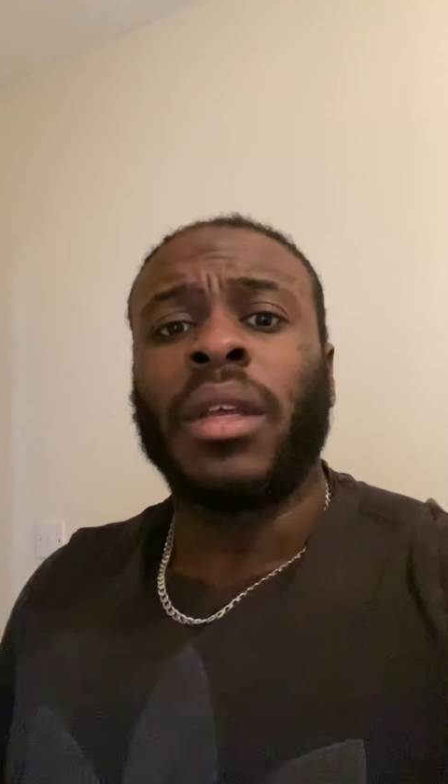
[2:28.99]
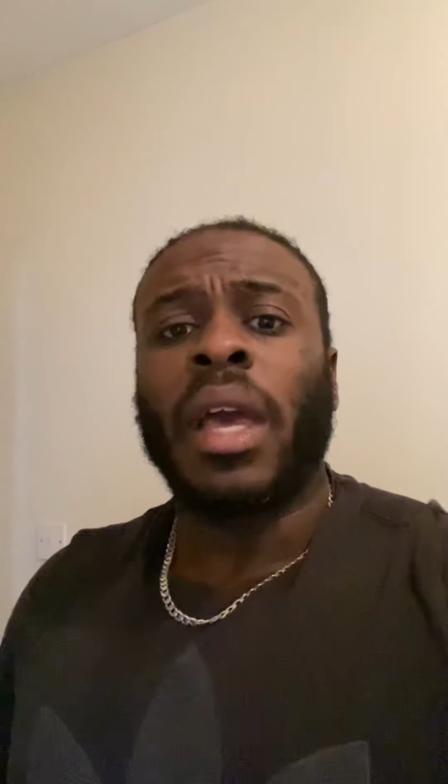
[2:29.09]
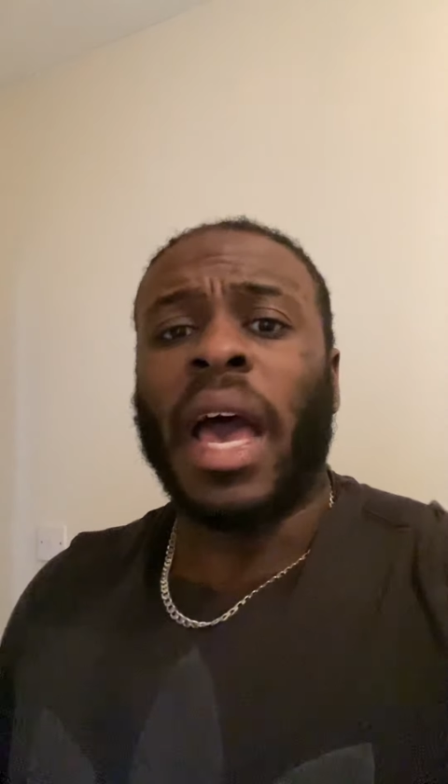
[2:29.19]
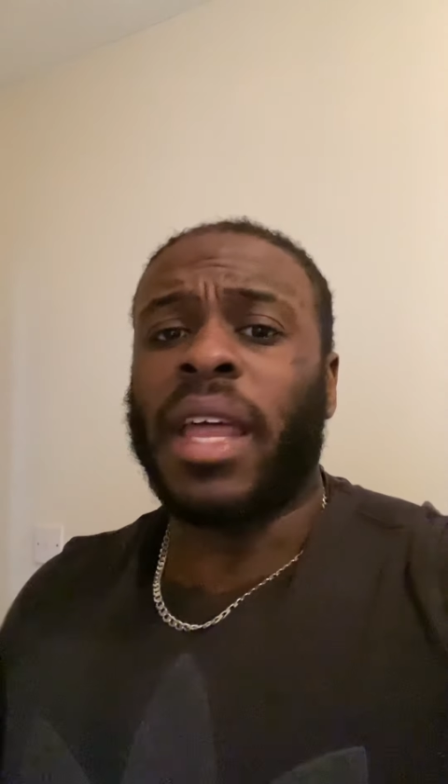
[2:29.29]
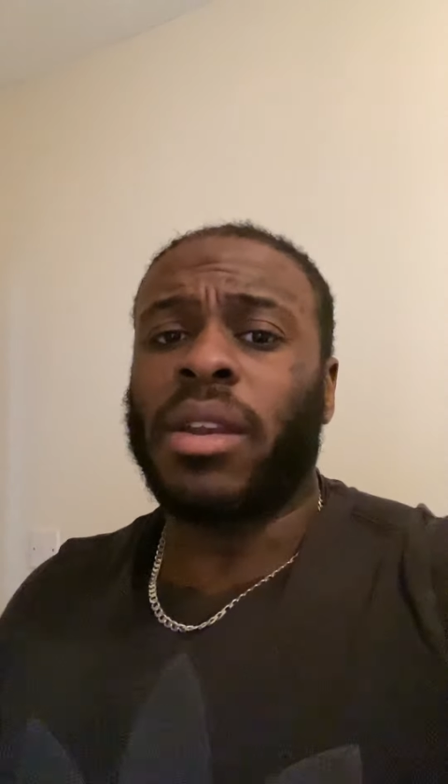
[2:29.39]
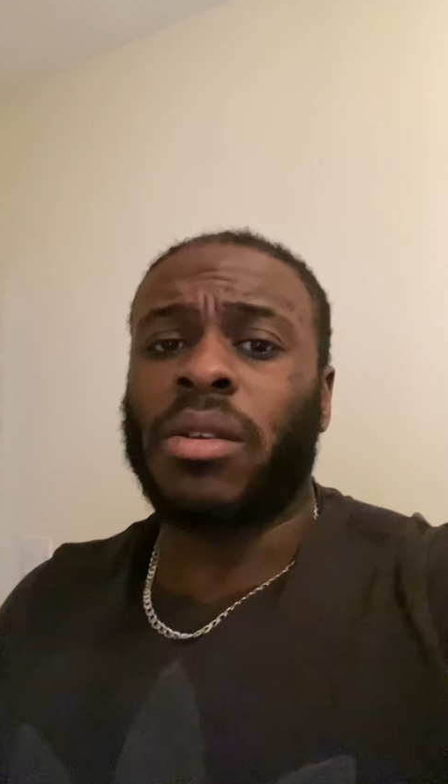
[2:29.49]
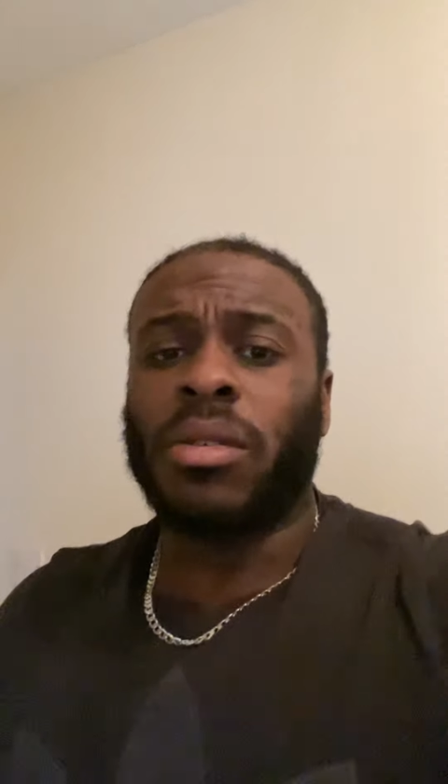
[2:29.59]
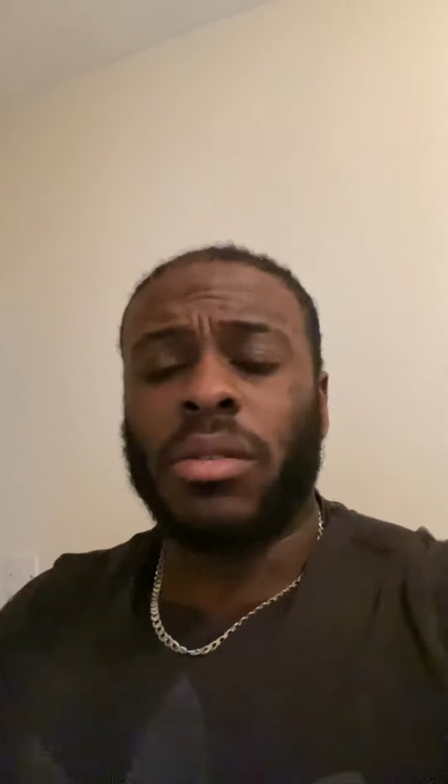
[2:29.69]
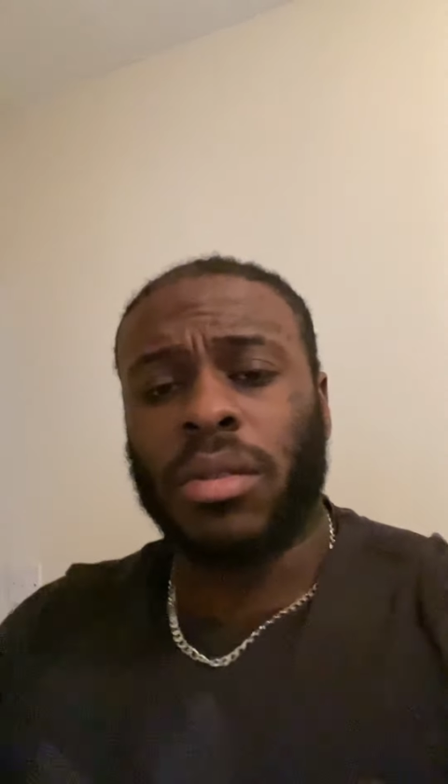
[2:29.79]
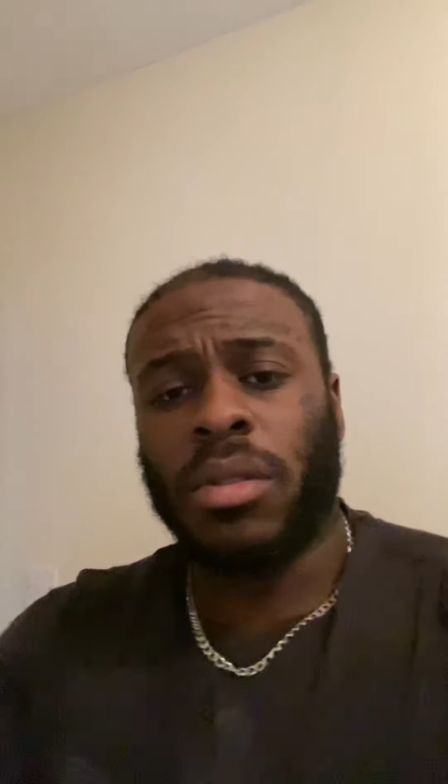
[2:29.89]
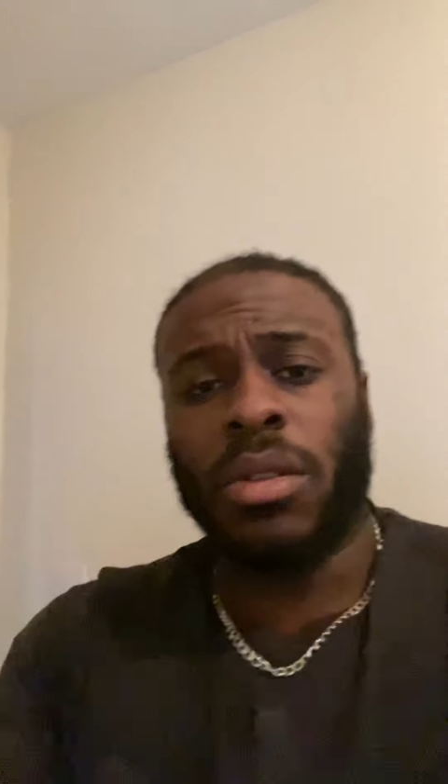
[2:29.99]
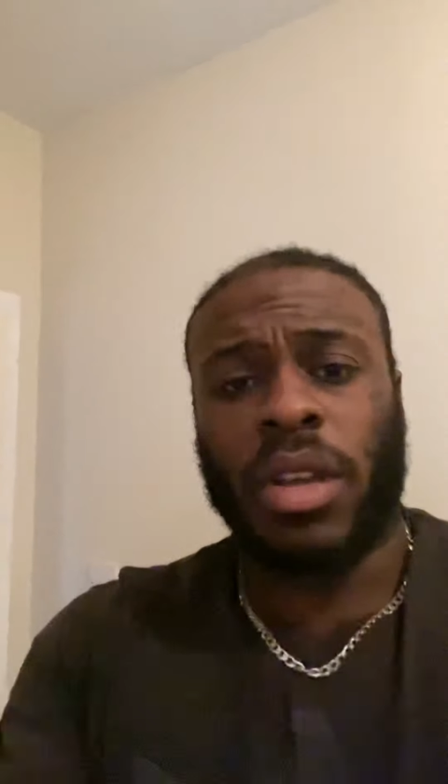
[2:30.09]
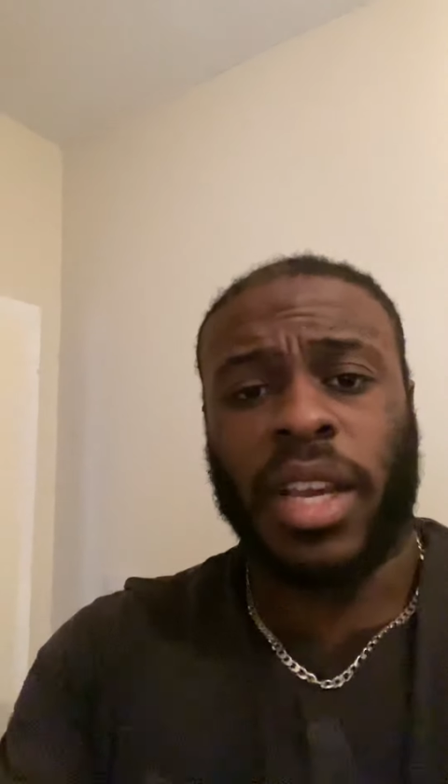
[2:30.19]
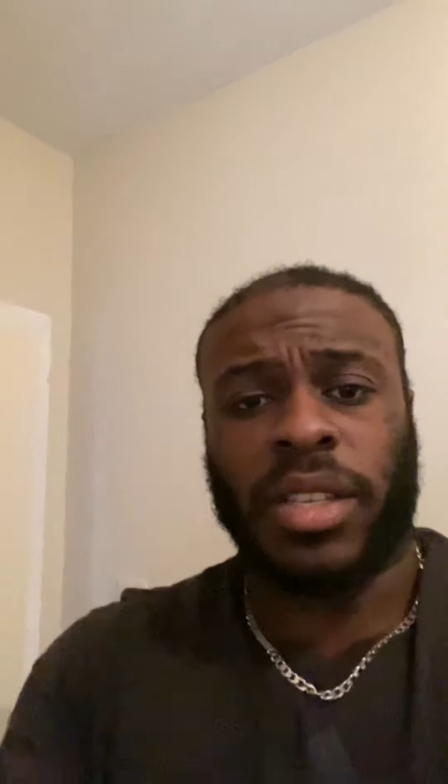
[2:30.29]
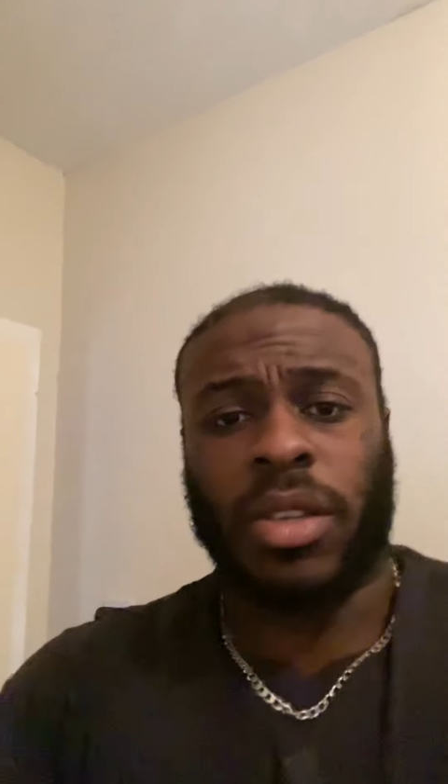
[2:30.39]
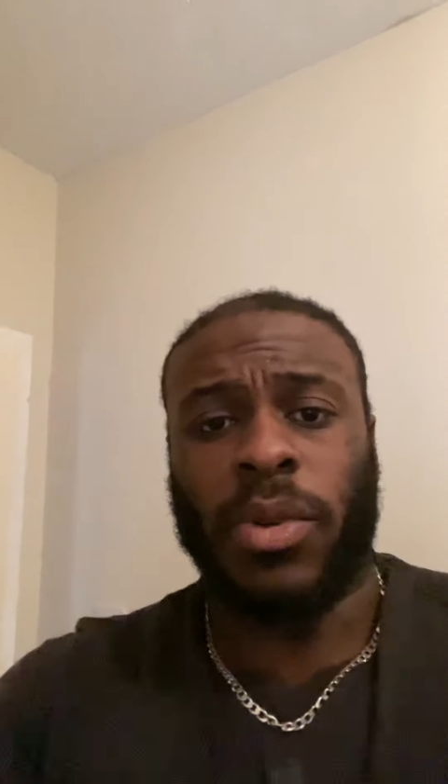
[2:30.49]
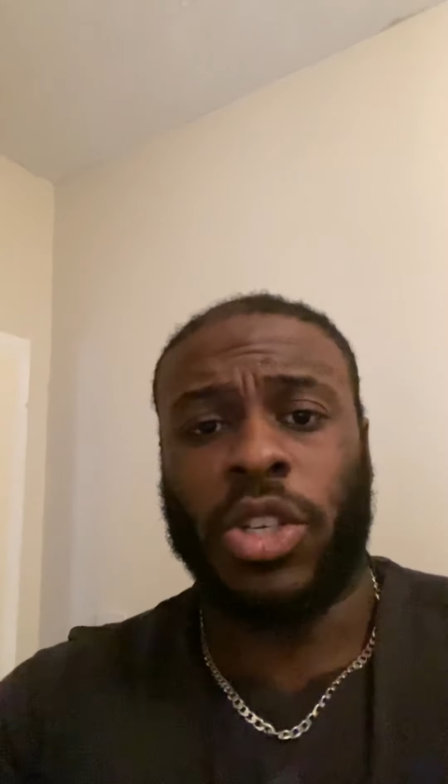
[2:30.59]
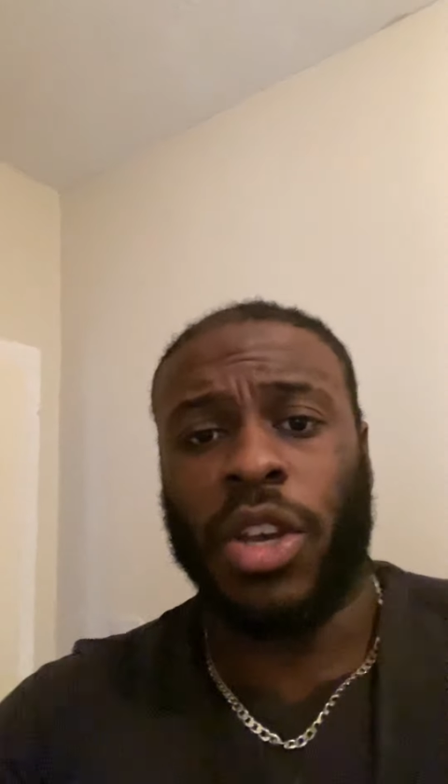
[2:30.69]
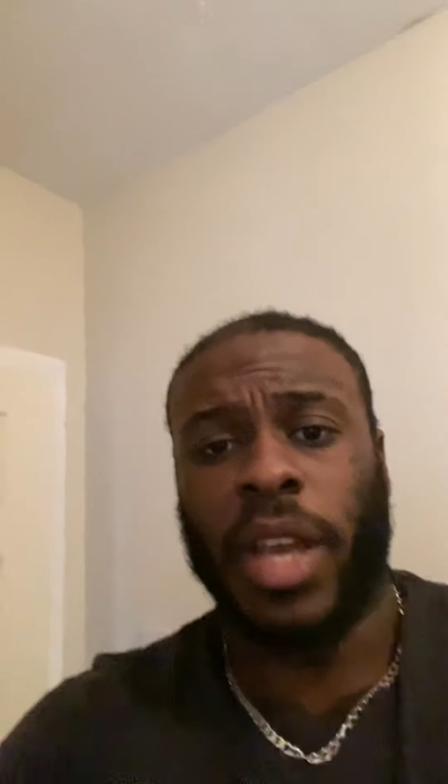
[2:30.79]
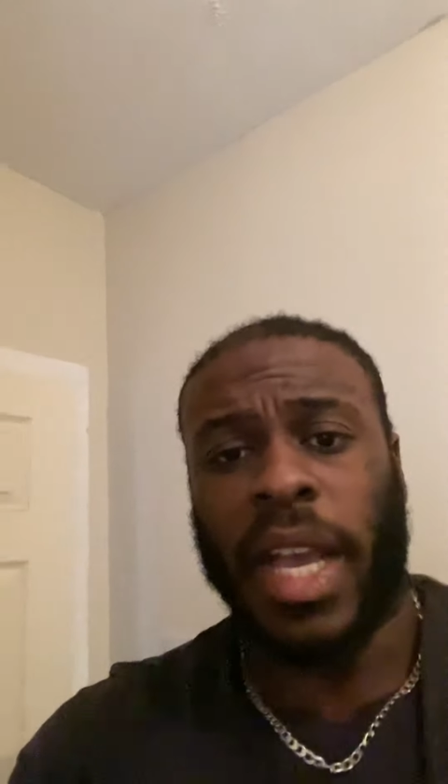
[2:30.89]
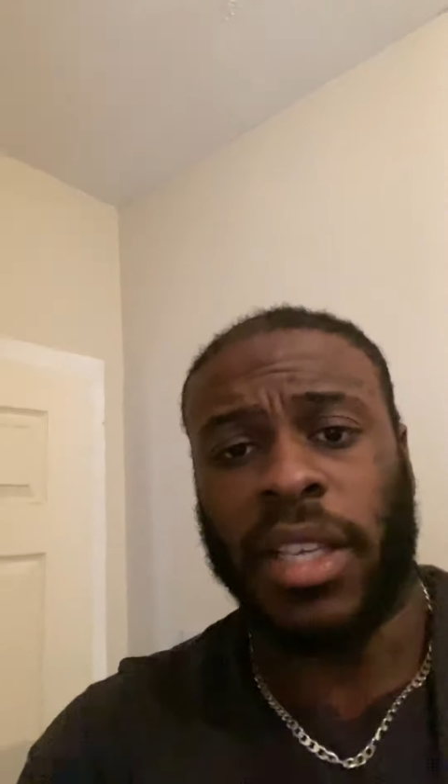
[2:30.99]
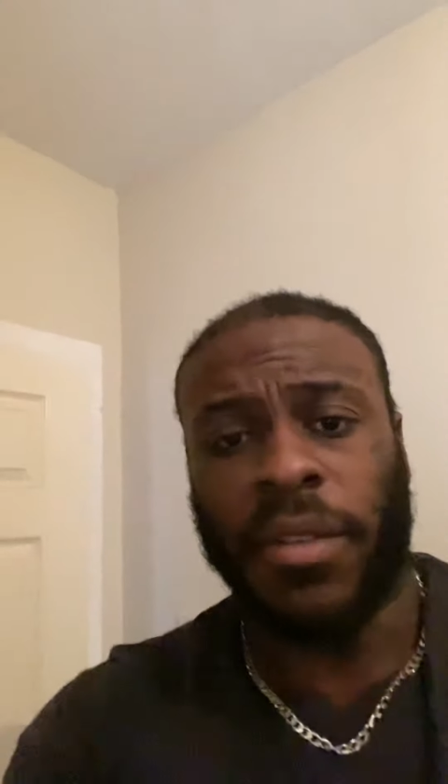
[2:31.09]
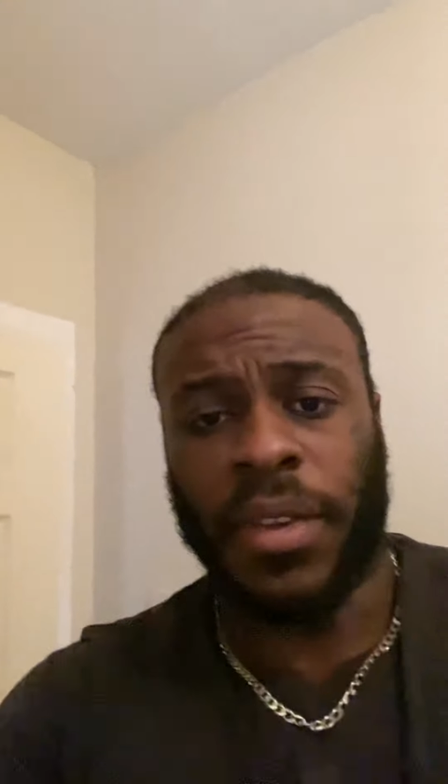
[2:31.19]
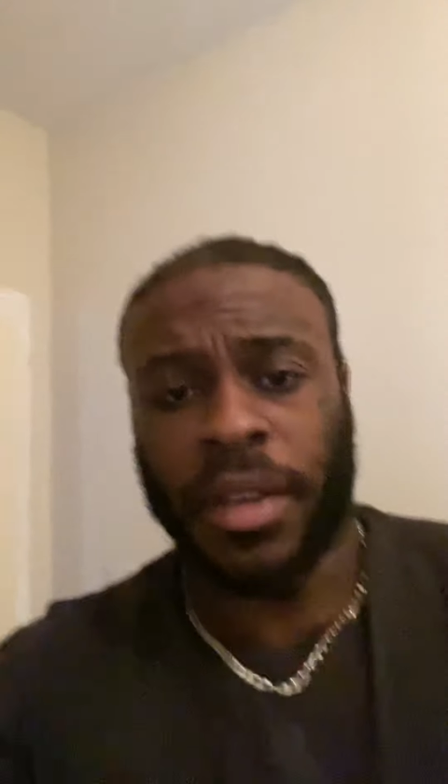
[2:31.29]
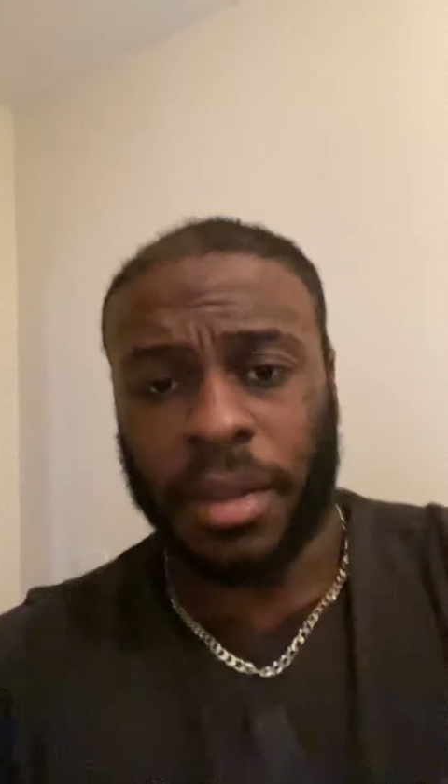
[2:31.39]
And look at this. I want to show you guys something.